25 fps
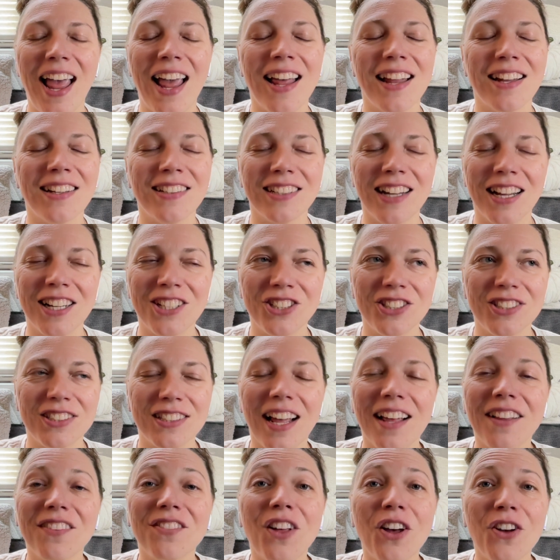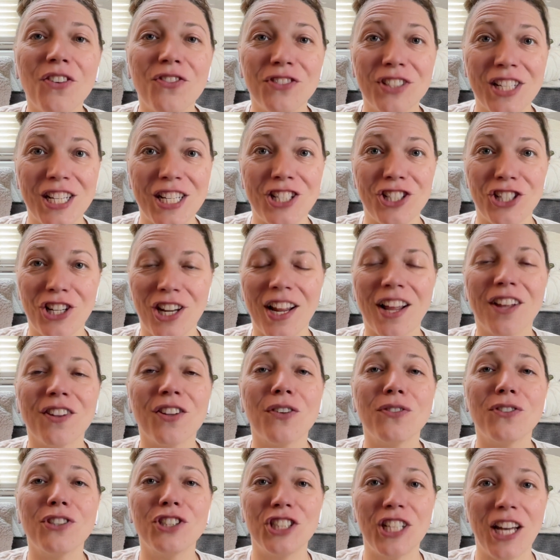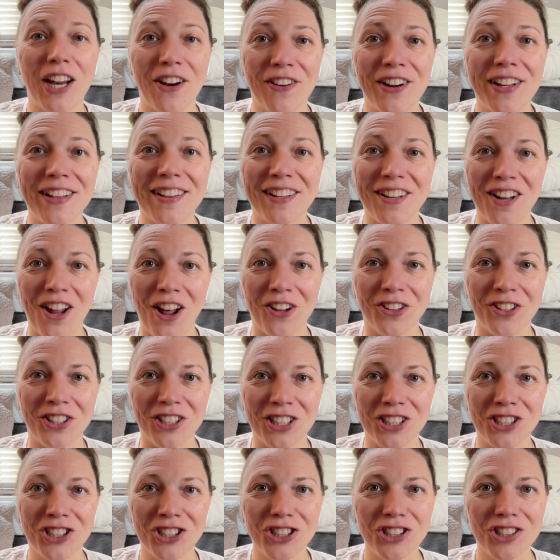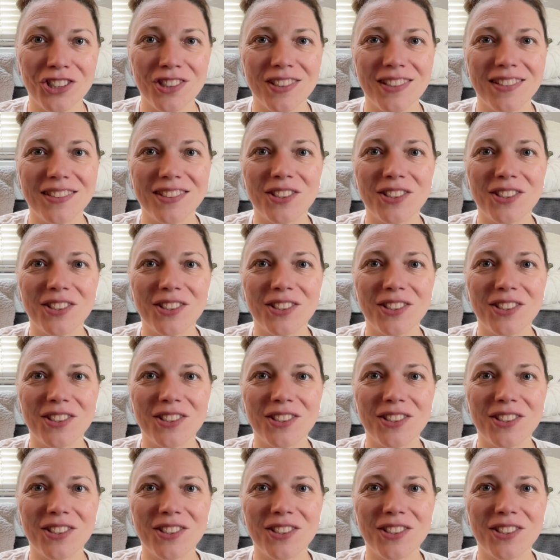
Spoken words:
and I love teaching. I love sharing the knowledge.